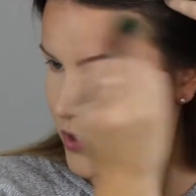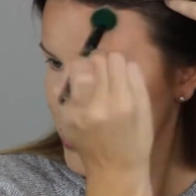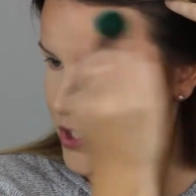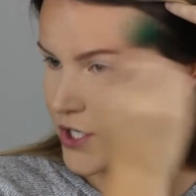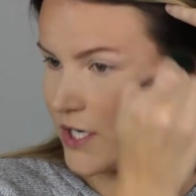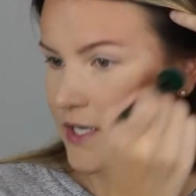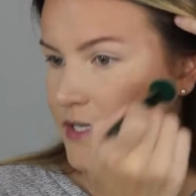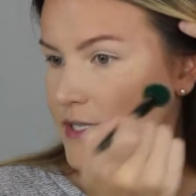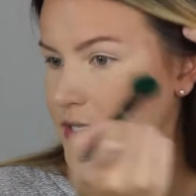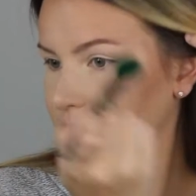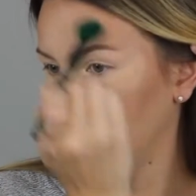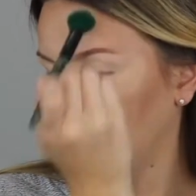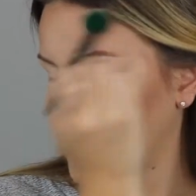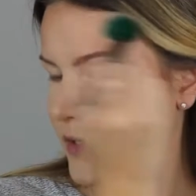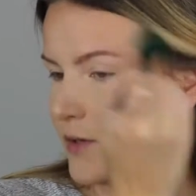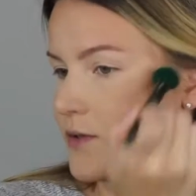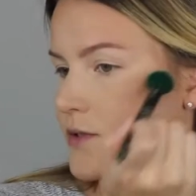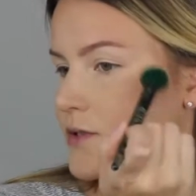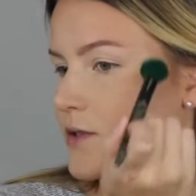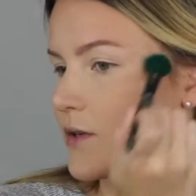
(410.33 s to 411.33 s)
shades
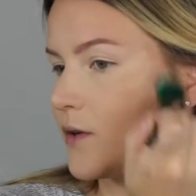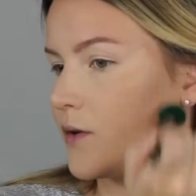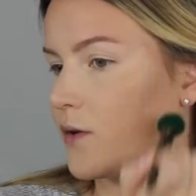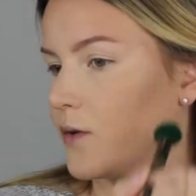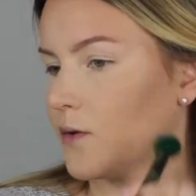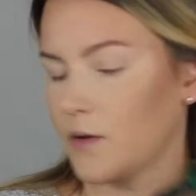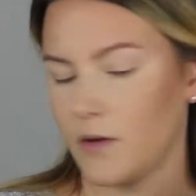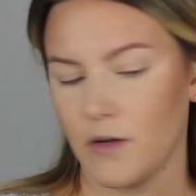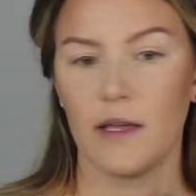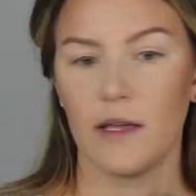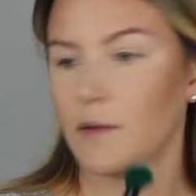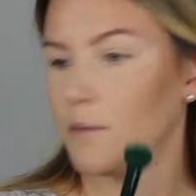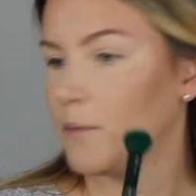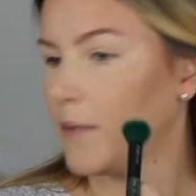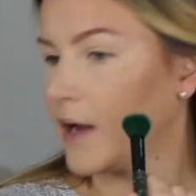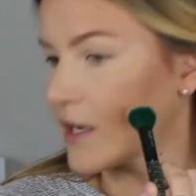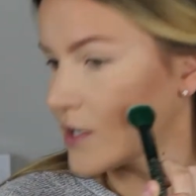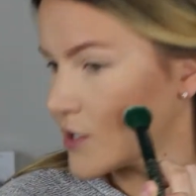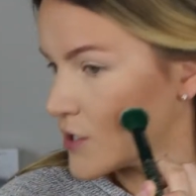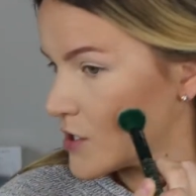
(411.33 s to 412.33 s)
now, so it
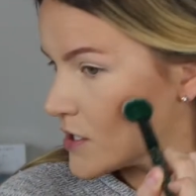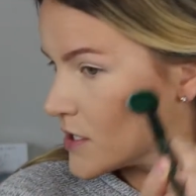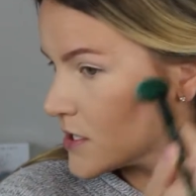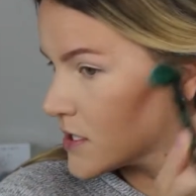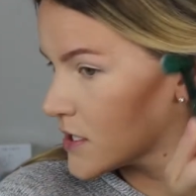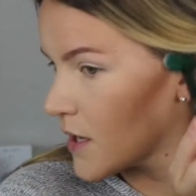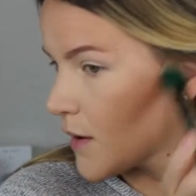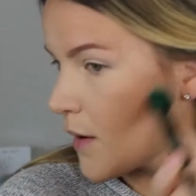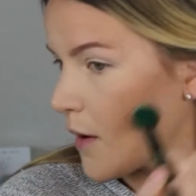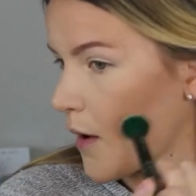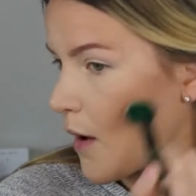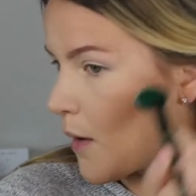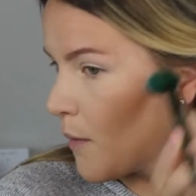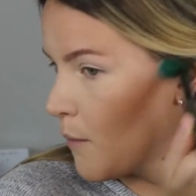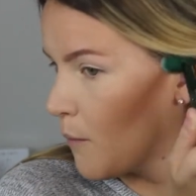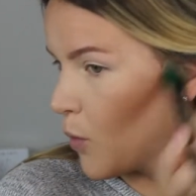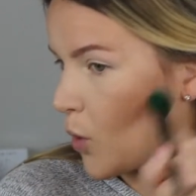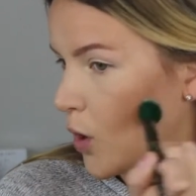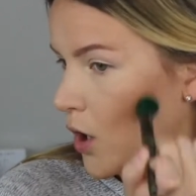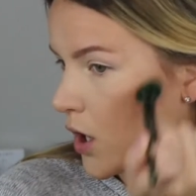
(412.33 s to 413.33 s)
matches a
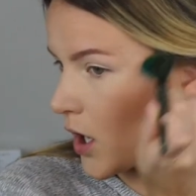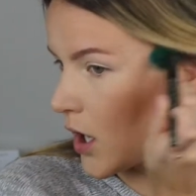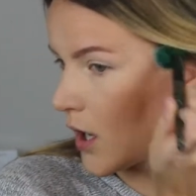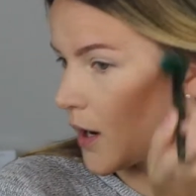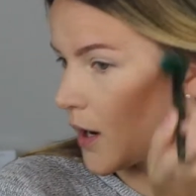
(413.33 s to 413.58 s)
more